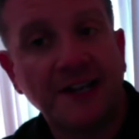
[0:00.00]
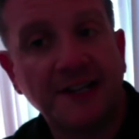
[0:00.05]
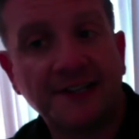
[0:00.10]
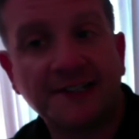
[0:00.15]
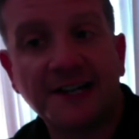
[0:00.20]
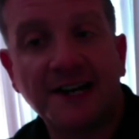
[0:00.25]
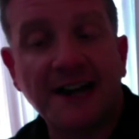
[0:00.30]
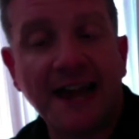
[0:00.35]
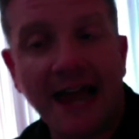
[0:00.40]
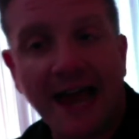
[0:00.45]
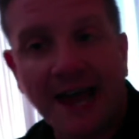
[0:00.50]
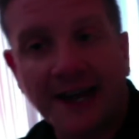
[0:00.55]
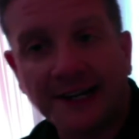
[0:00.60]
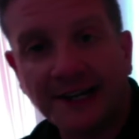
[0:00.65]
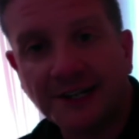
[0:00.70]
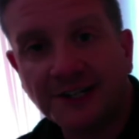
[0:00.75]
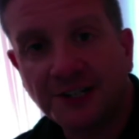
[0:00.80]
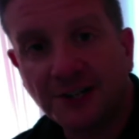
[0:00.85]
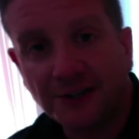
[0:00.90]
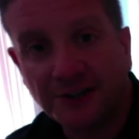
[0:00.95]
and start adding
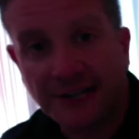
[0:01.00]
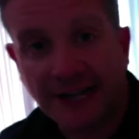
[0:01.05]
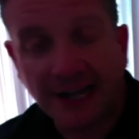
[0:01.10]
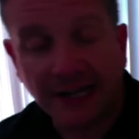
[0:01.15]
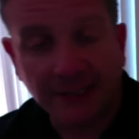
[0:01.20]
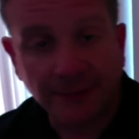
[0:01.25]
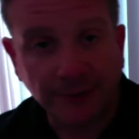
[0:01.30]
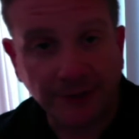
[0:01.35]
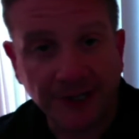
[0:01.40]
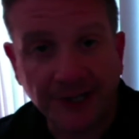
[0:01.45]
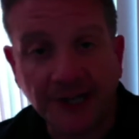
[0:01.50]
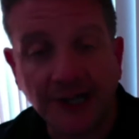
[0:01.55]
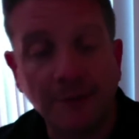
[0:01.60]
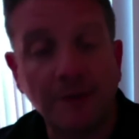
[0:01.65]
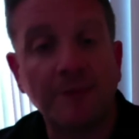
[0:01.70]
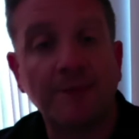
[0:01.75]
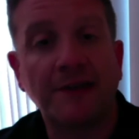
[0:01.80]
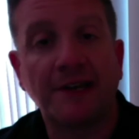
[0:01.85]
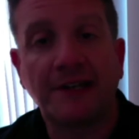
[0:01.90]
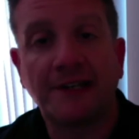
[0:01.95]
it to your taxable income
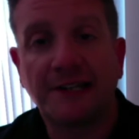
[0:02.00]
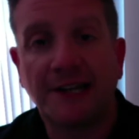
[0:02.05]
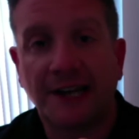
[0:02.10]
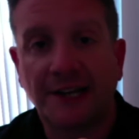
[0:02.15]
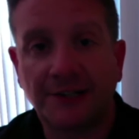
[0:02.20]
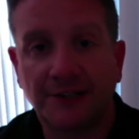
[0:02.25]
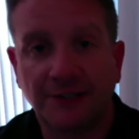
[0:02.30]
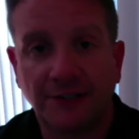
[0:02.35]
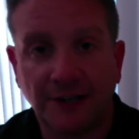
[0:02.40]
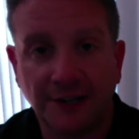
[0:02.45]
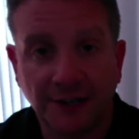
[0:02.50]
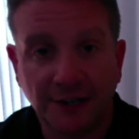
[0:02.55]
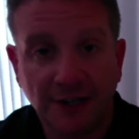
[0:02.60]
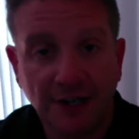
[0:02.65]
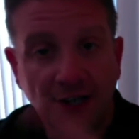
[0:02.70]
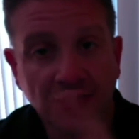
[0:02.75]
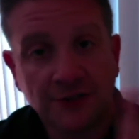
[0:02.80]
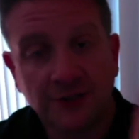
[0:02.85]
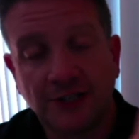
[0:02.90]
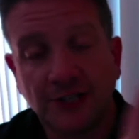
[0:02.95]
and paying tax on it.
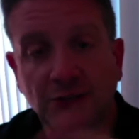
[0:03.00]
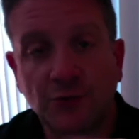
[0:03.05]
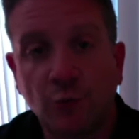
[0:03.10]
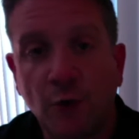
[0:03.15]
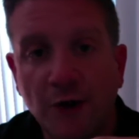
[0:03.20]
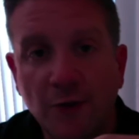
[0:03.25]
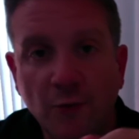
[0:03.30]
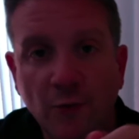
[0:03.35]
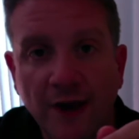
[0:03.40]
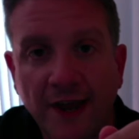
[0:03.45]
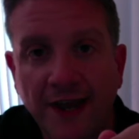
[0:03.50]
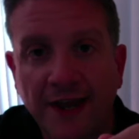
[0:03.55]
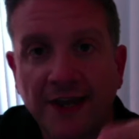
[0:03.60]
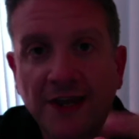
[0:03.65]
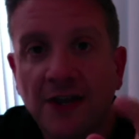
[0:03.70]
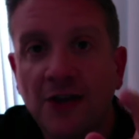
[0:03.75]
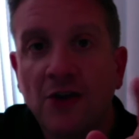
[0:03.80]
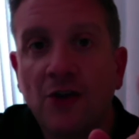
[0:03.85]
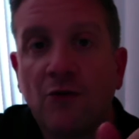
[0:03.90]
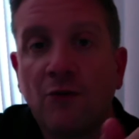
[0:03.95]
So that's one way
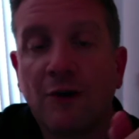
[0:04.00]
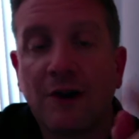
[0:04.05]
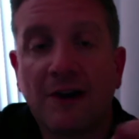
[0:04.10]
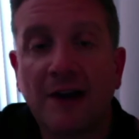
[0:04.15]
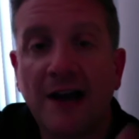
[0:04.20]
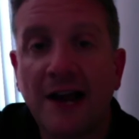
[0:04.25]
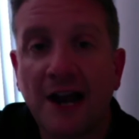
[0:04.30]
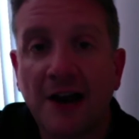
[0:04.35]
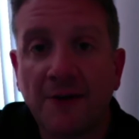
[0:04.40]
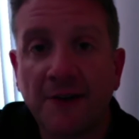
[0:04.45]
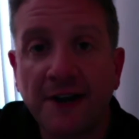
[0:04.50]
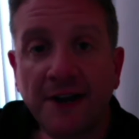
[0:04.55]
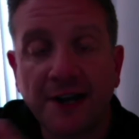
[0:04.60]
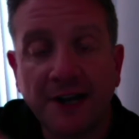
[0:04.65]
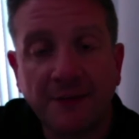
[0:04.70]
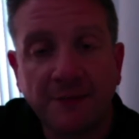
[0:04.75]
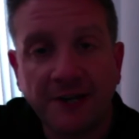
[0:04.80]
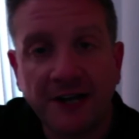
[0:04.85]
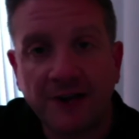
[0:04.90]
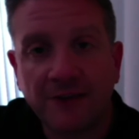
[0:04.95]
where higher
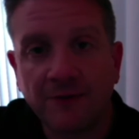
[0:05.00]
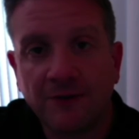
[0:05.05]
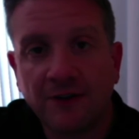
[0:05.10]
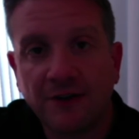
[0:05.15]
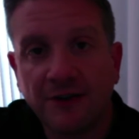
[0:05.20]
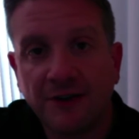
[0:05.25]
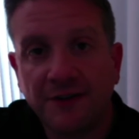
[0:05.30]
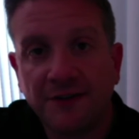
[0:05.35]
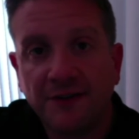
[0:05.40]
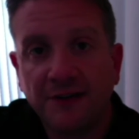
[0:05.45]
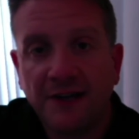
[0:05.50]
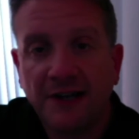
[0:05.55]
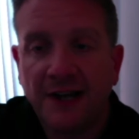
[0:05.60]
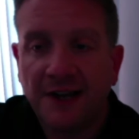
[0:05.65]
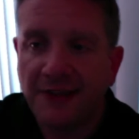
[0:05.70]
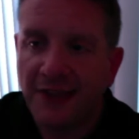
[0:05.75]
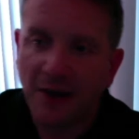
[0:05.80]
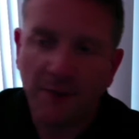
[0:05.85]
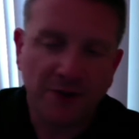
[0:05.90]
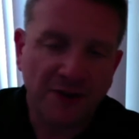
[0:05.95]
income later on,
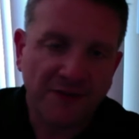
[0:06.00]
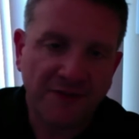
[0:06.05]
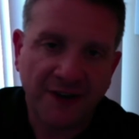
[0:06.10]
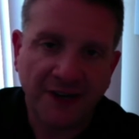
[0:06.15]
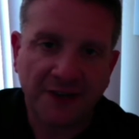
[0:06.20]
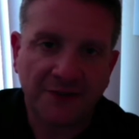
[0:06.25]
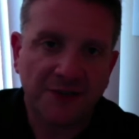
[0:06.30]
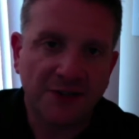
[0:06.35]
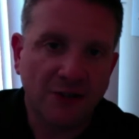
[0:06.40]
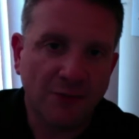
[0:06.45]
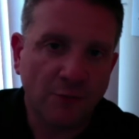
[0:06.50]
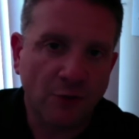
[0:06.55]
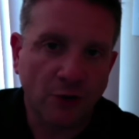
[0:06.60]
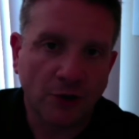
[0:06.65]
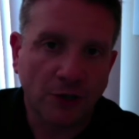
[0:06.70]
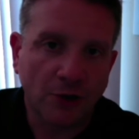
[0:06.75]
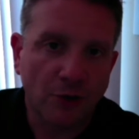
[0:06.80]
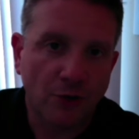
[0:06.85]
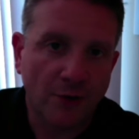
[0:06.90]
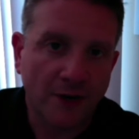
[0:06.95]
and that would affect you know more
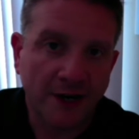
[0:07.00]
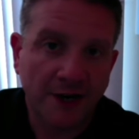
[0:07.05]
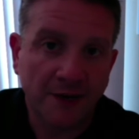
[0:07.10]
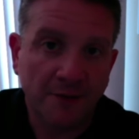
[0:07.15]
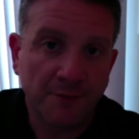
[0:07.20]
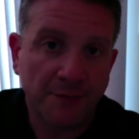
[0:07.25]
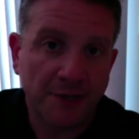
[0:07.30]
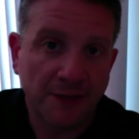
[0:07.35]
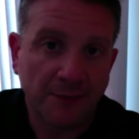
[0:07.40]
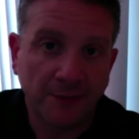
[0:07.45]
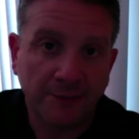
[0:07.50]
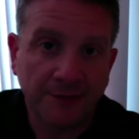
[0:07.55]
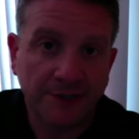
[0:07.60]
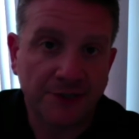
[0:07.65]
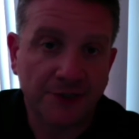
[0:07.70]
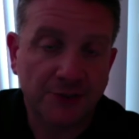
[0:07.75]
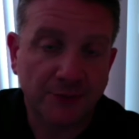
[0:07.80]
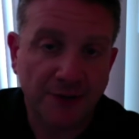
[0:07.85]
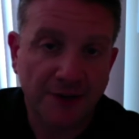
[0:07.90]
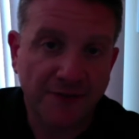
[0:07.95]
lower income people because
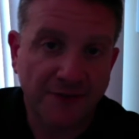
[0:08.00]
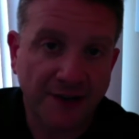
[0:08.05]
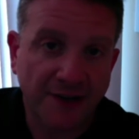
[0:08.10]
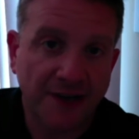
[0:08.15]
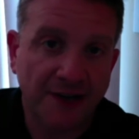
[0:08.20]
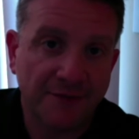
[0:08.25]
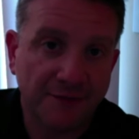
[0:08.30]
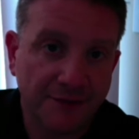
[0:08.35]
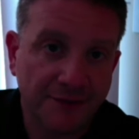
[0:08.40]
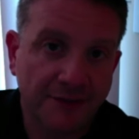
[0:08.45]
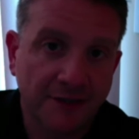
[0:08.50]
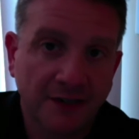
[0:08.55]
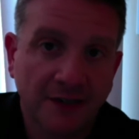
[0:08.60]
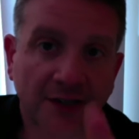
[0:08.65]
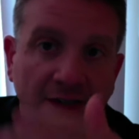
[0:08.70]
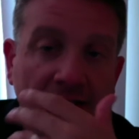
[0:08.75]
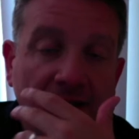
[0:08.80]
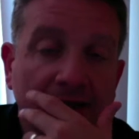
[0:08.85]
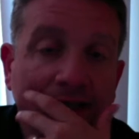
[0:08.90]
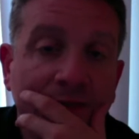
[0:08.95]
25 is
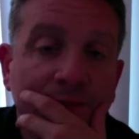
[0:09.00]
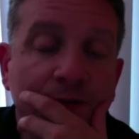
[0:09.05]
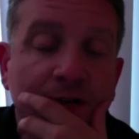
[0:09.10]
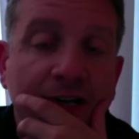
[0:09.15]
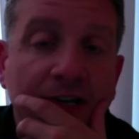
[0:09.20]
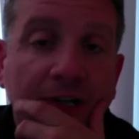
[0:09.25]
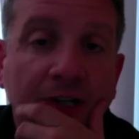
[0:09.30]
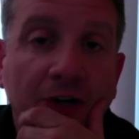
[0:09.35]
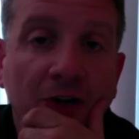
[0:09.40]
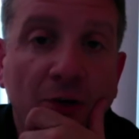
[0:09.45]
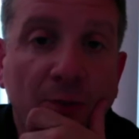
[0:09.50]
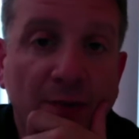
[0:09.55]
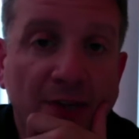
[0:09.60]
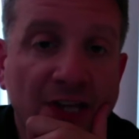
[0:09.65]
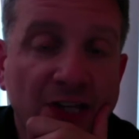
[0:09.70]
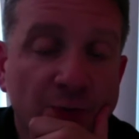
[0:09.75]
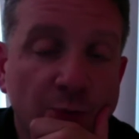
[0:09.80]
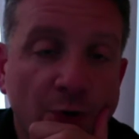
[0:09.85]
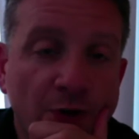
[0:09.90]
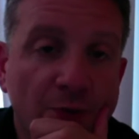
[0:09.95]
is pretty low. But
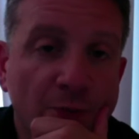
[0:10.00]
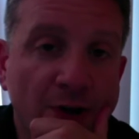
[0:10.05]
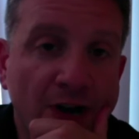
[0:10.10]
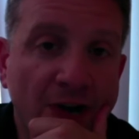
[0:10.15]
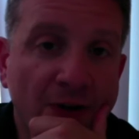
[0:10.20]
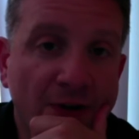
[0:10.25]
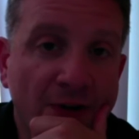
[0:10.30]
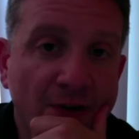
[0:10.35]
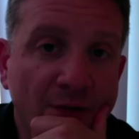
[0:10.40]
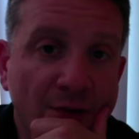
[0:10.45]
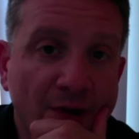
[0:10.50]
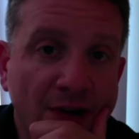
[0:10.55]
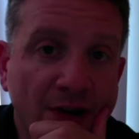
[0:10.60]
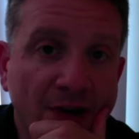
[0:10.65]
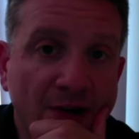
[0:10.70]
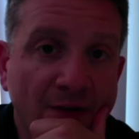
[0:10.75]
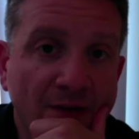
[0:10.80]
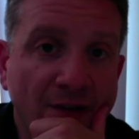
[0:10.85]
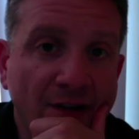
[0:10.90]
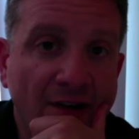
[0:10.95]
that's one way area where,
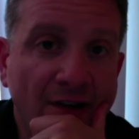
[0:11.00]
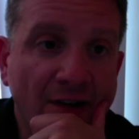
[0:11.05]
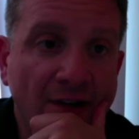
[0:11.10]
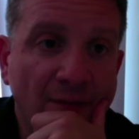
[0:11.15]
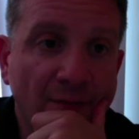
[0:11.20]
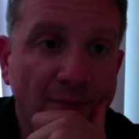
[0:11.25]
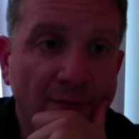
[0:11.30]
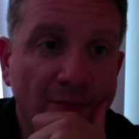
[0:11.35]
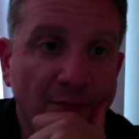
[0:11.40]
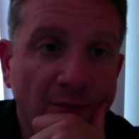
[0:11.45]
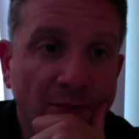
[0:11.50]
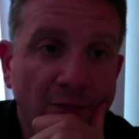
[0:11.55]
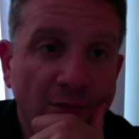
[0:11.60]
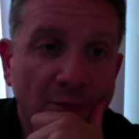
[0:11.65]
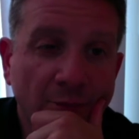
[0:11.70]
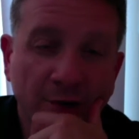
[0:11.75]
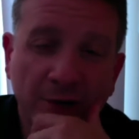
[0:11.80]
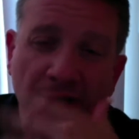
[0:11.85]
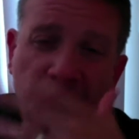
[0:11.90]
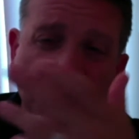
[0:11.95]
um,
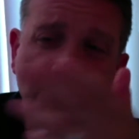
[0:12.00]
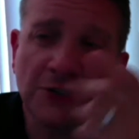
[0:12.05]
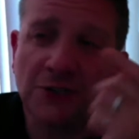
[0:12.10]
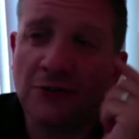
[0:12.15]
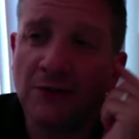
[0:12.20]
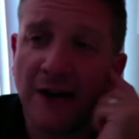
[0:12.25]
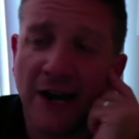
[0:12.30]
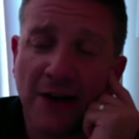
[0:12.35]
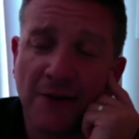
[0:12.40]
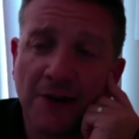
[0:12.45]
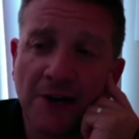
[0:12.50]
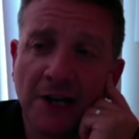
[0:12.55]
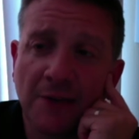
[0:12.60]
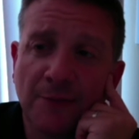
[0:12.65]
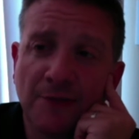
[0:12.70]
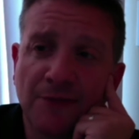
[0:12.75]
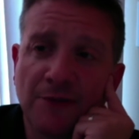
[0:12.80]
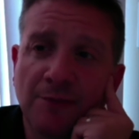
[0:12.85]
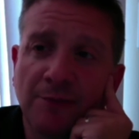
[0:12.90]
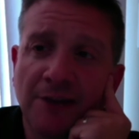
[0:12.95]
but also too higher income
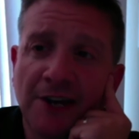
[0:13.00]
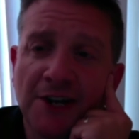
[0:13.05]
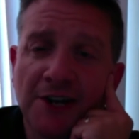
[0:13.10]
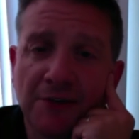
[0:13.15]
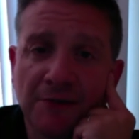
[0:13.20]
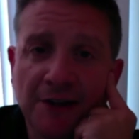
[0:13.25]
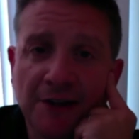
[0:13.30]
if you planned your